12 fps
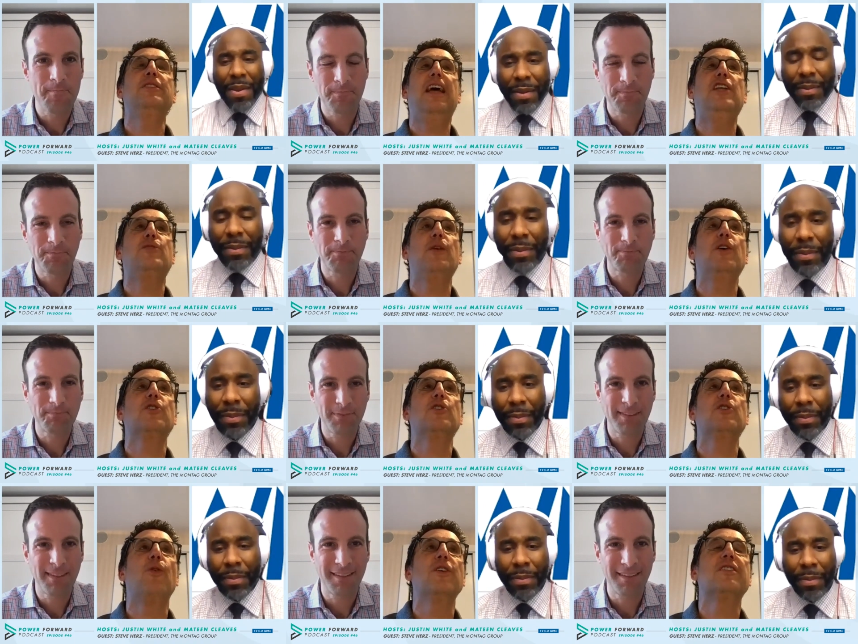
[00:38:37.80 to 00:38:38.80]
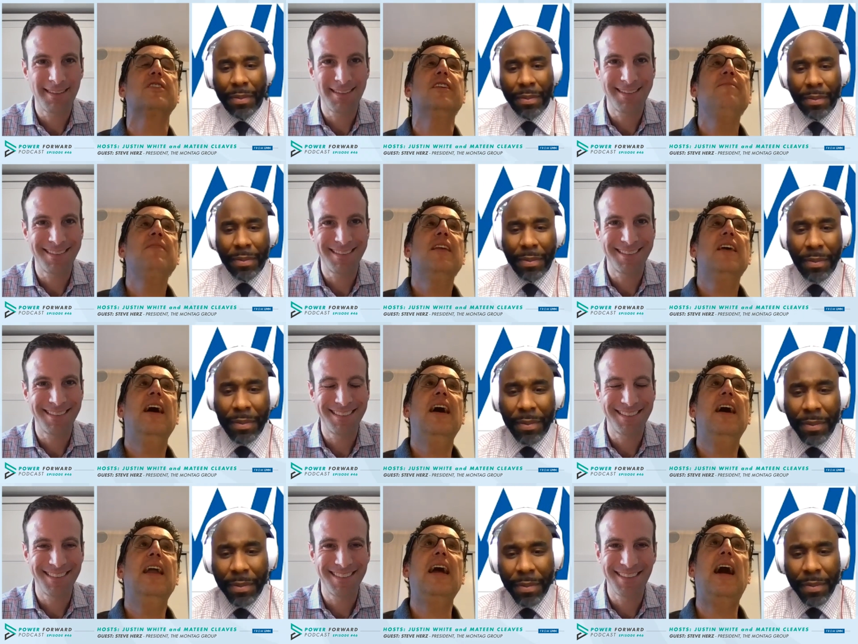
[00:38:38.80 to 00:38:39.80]
Speaker 1: was at HBO Sports.
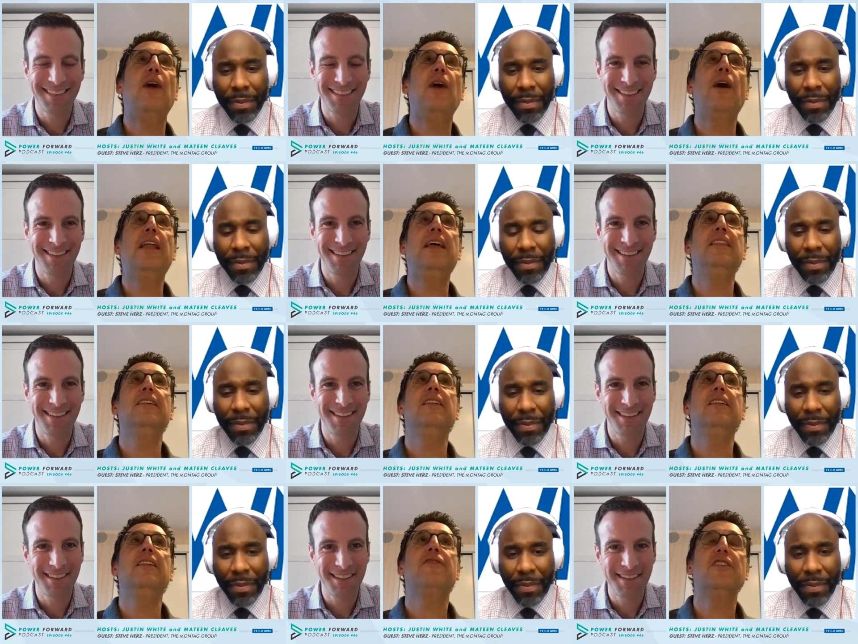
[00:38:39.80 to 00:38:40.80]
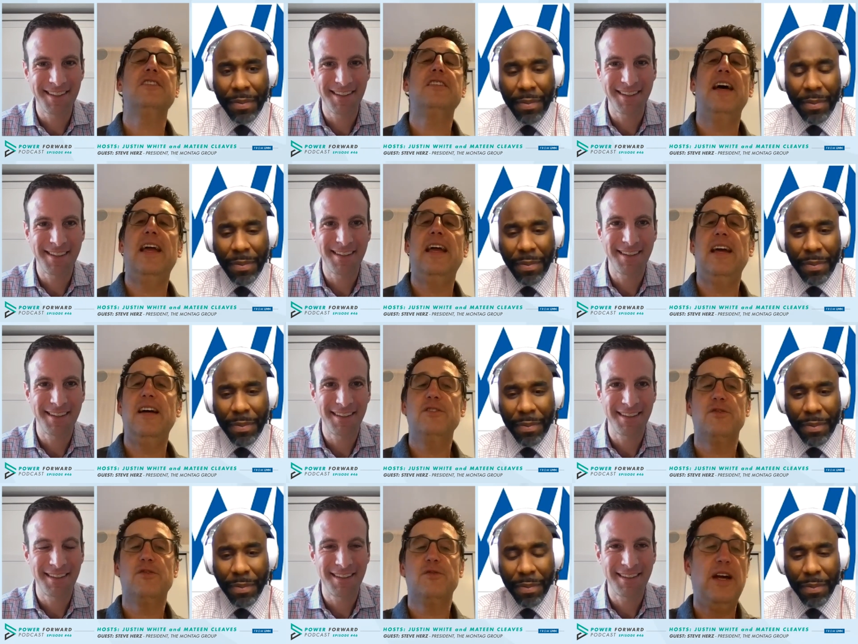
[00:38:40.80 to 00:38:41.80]
And I went in the first day. It
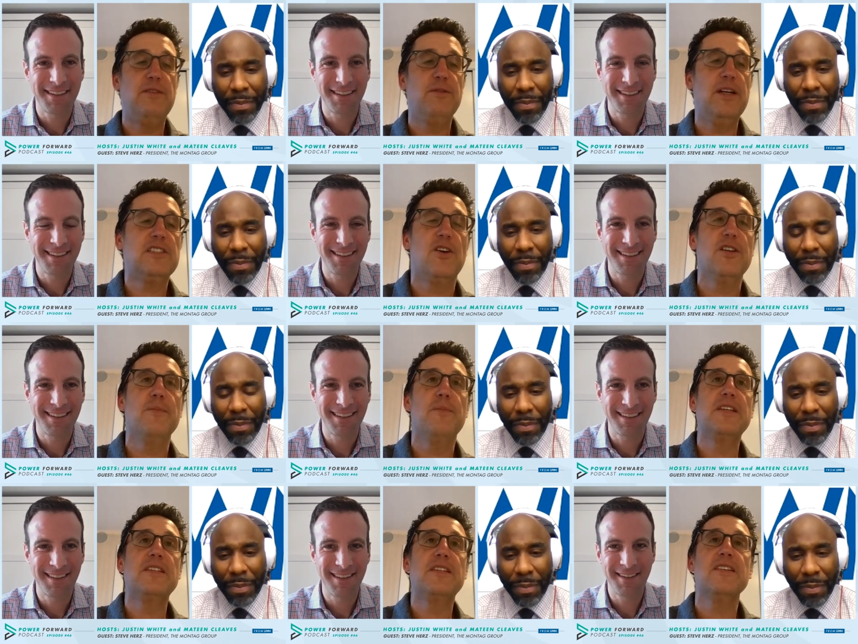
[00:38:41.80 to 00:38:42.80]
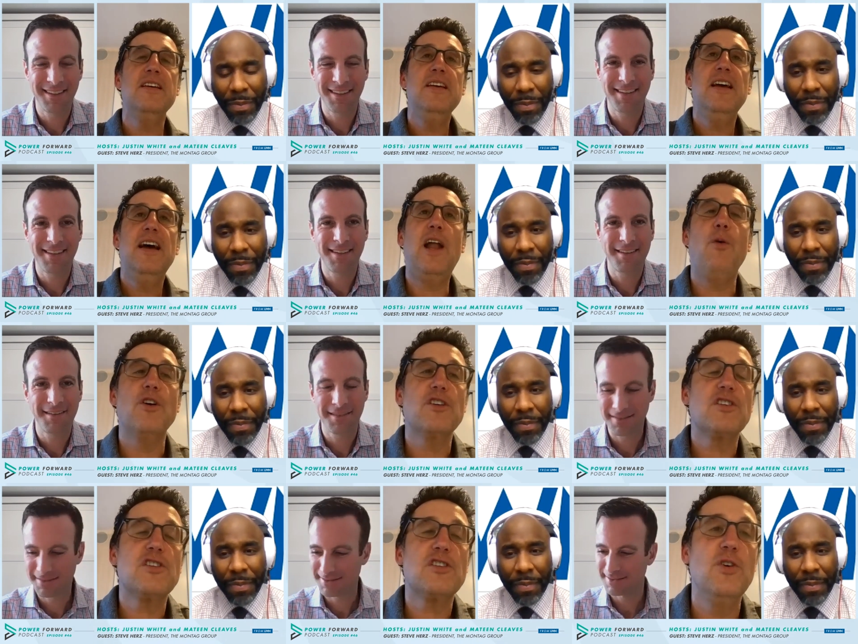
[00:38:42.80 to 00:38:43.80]
was right when I started the business, and I wore
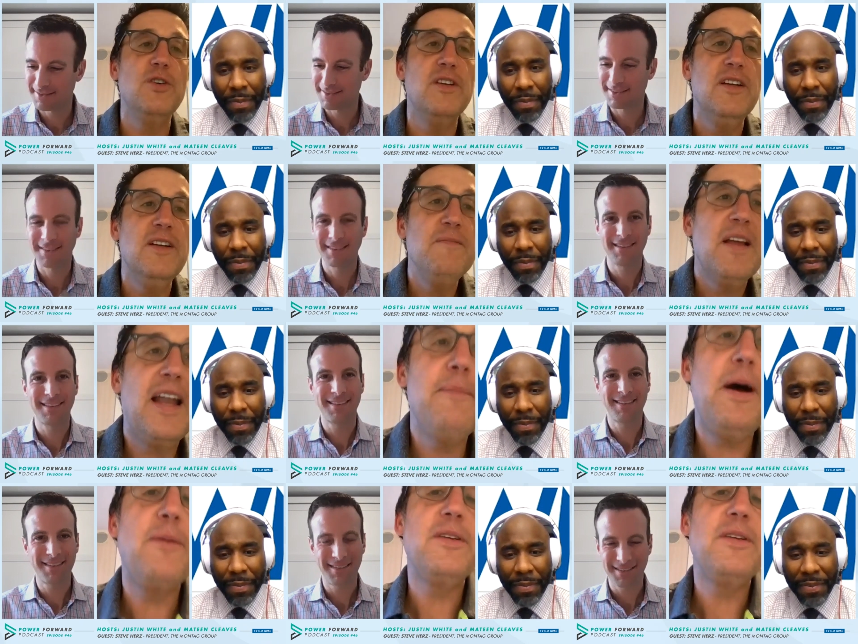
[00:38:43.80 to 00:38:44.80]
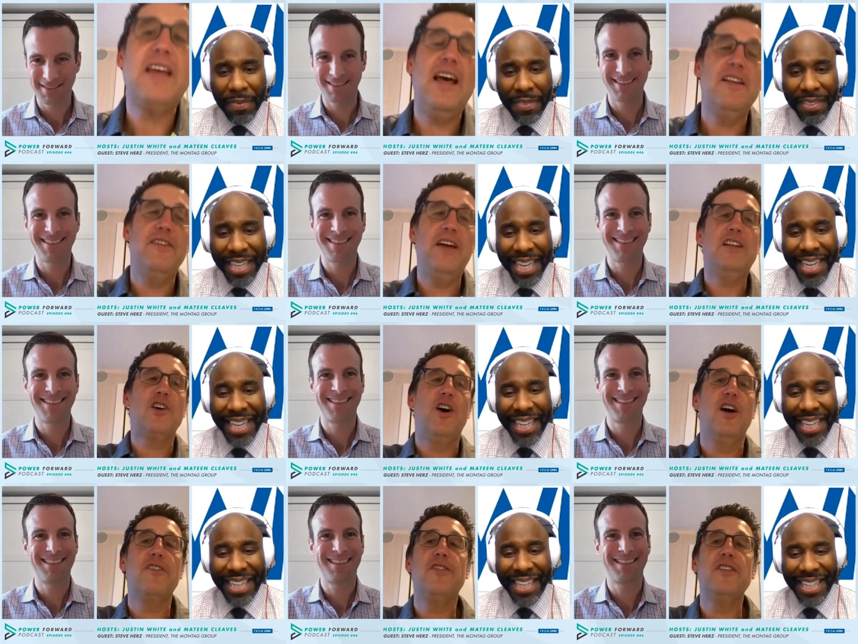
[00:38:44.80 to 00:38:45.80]
a suit, and I met with this head of
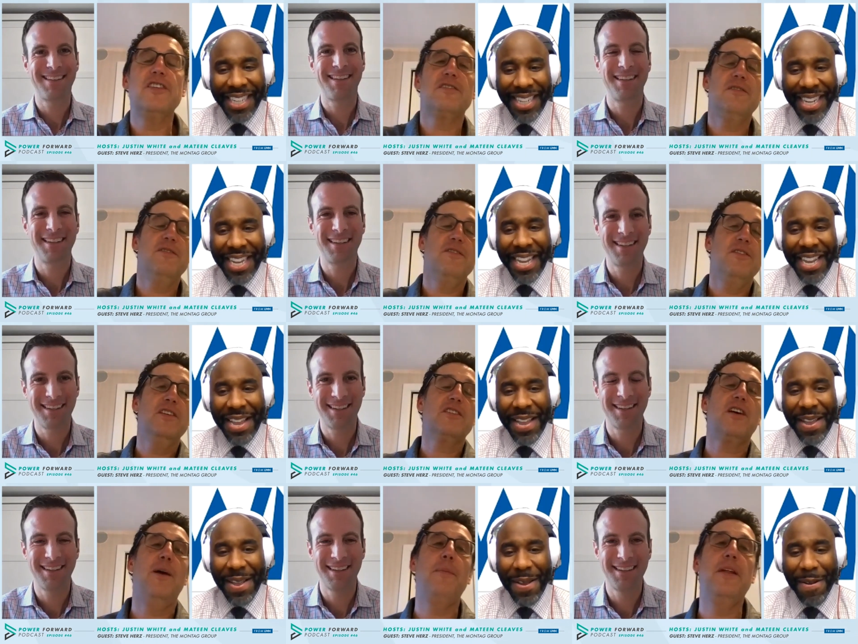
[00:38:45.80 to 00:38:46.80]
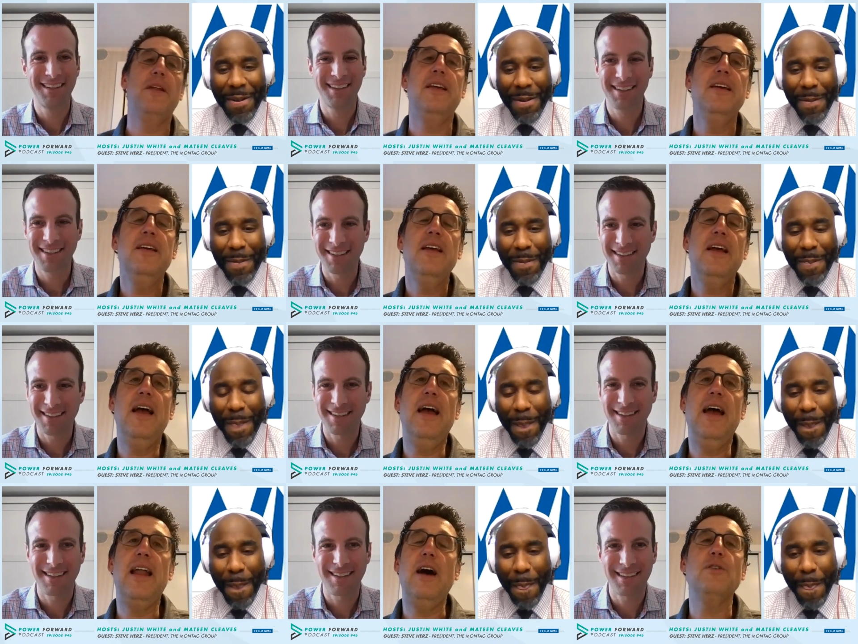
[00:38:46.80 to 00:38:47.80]
HR from this company,
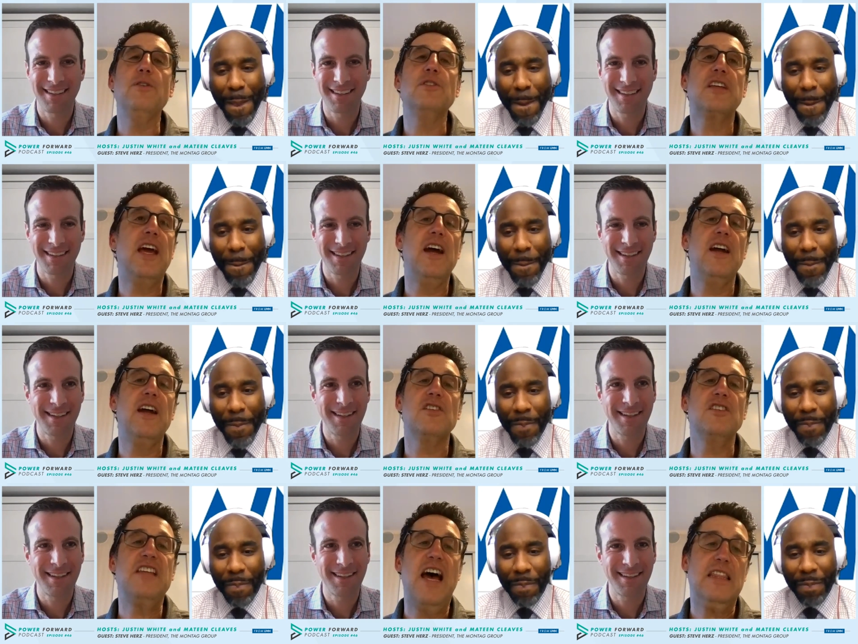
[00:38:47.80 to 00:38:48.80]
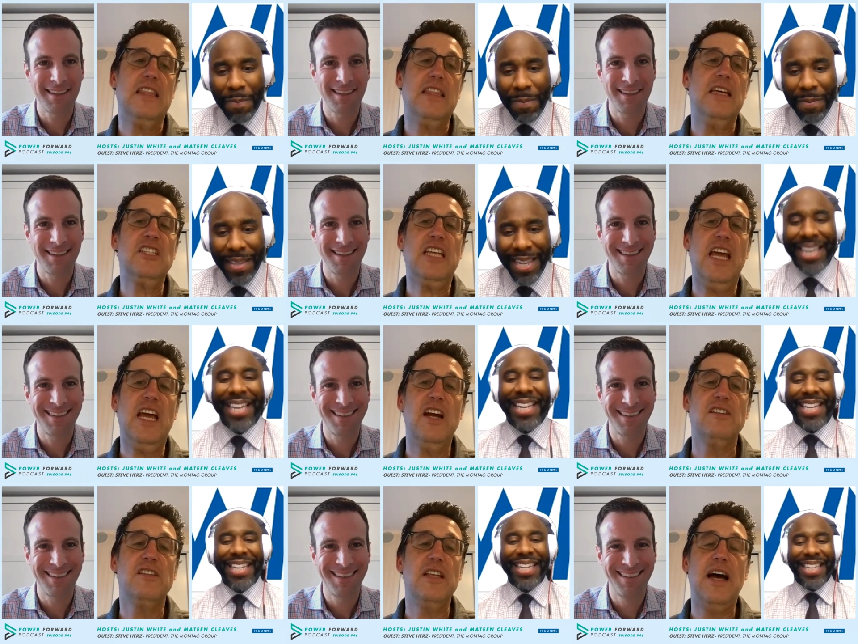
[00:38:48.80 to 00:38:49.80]
and I was scared to death,
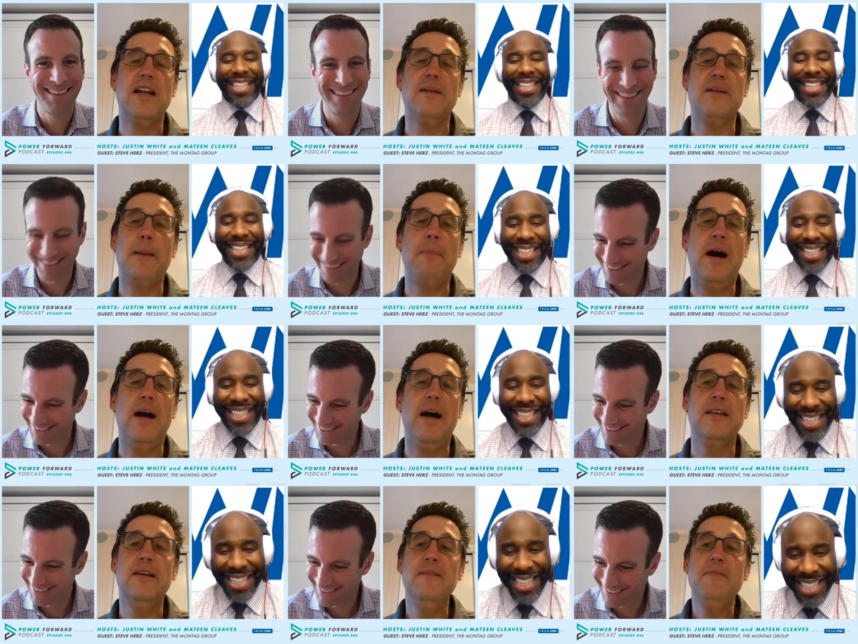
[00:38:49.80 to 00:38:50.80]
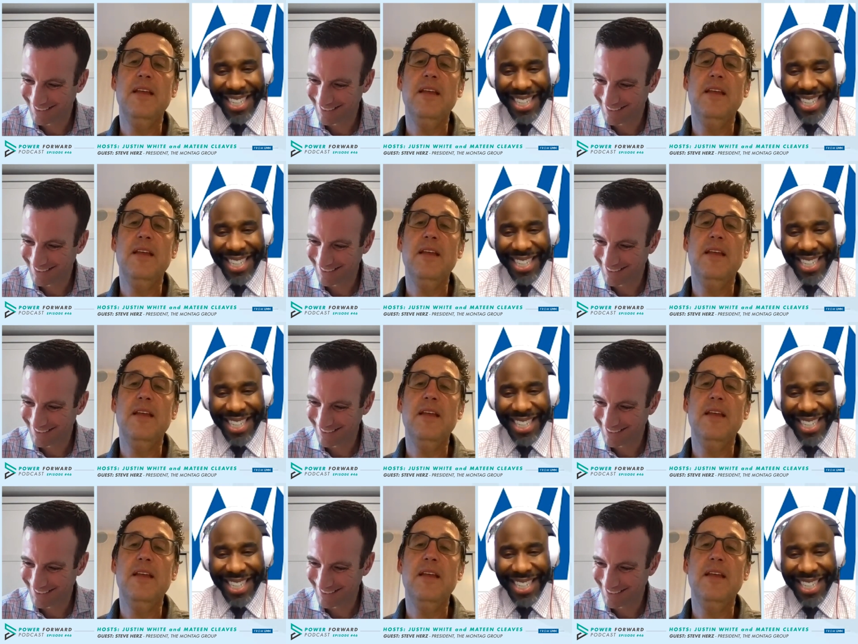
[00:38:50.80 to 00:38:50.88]
scared out of my mind.